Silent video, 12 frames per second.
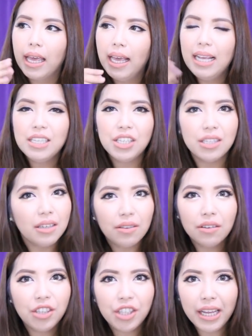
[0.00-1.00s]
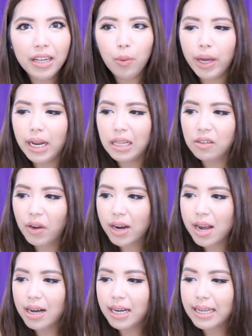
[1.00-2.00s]
He's genuine. It's
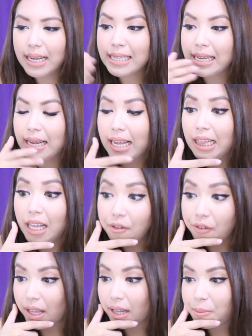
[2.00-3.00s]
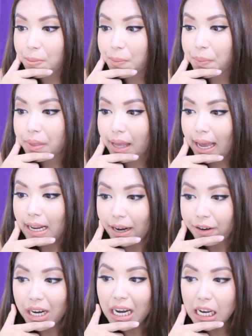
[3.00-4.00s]
very honest and I love it. And
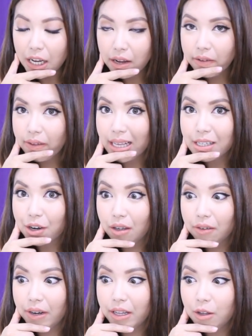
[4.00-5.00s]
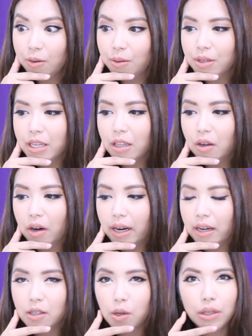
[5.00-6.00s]
I really love his girlfriend too, si
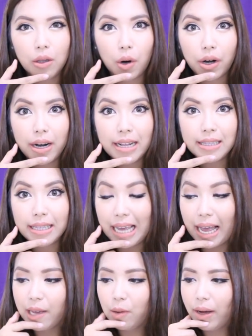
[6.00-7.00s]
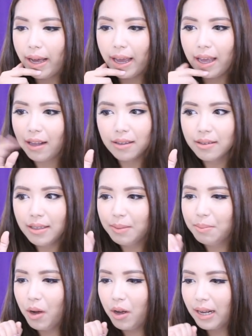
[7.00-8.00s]
Lauren DIY.
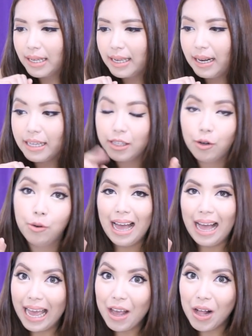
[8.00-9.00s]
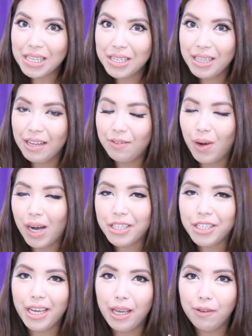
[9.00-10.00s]
Bonga sila. So I also love
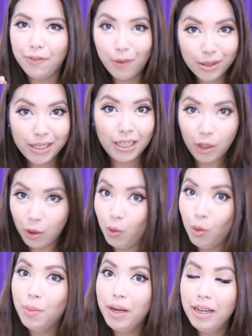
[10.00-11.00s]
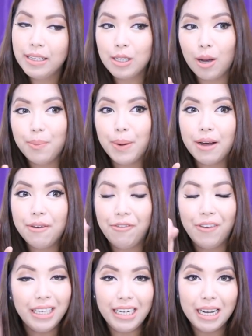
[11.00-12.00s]
watching FusiTube. Sobrang
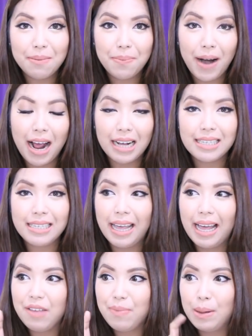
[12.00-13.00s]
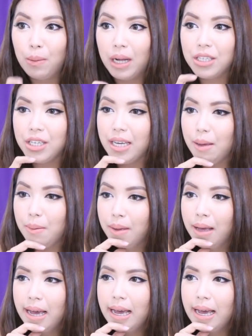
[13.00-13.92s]
fun ng pranks niya. I've been watching him